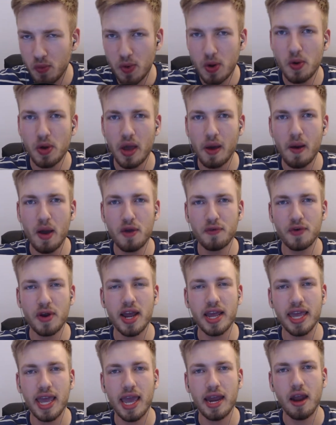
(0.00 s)
We will go
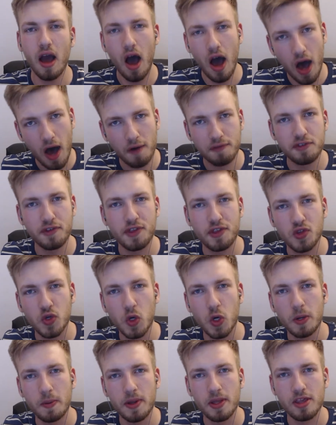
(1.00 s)
over it again after the
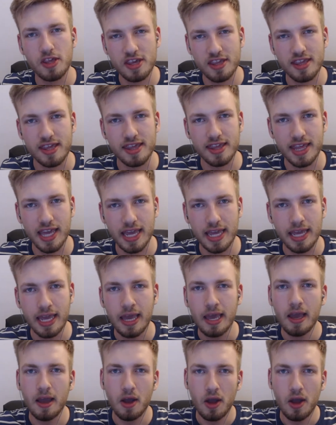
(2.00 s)
tournament just to see.